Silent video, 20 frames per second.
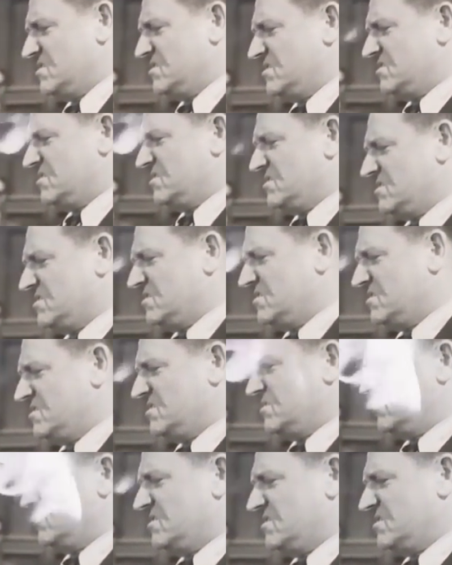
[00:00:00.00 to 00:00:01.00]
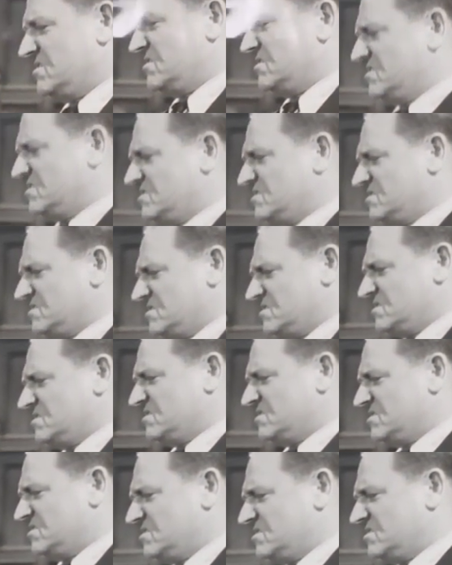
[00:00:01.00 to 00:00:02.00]
This is from
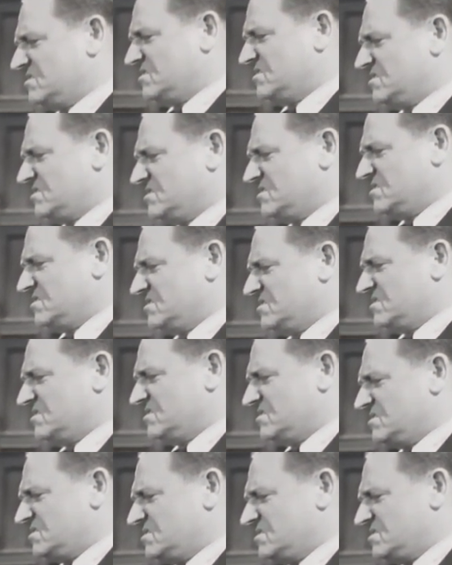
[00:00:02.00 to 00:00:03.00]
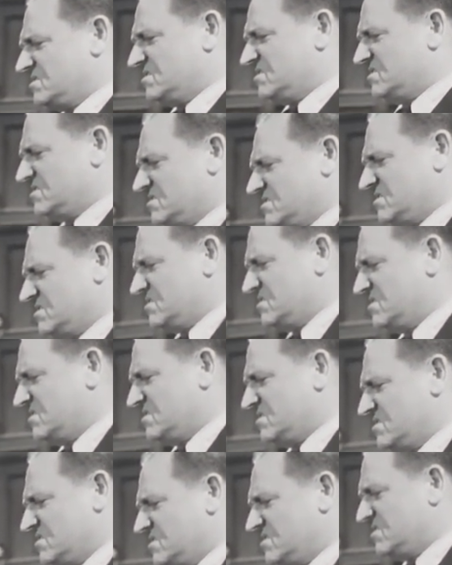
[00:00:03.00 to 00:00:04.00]
1965. It is Jack Lemmon
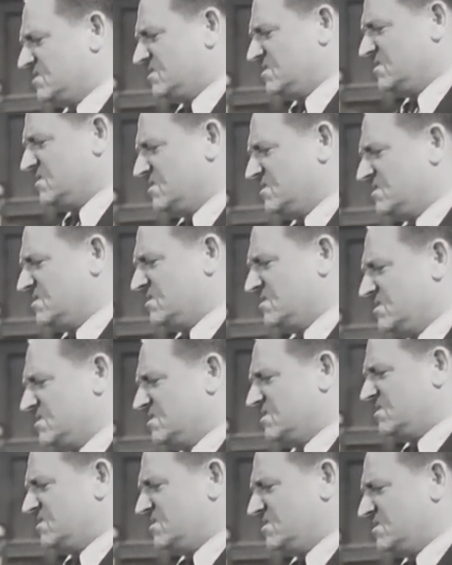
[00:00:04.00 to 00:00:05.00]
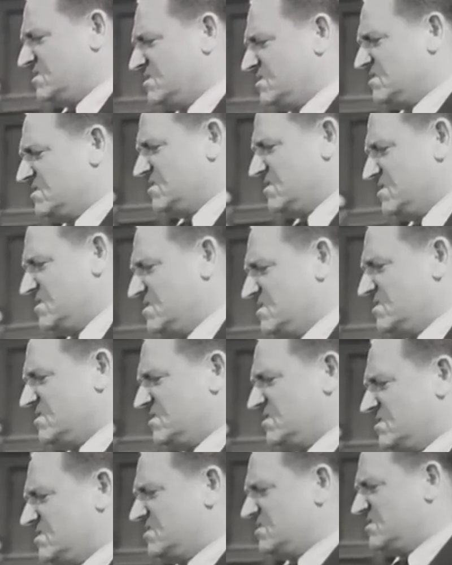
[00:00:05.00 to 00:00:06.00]
and this
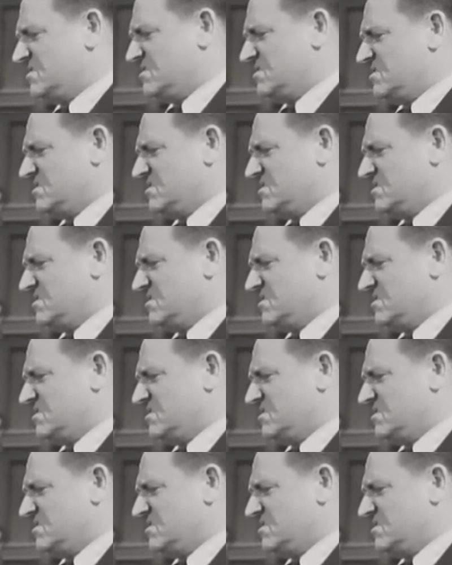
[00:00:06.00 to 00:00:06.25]
is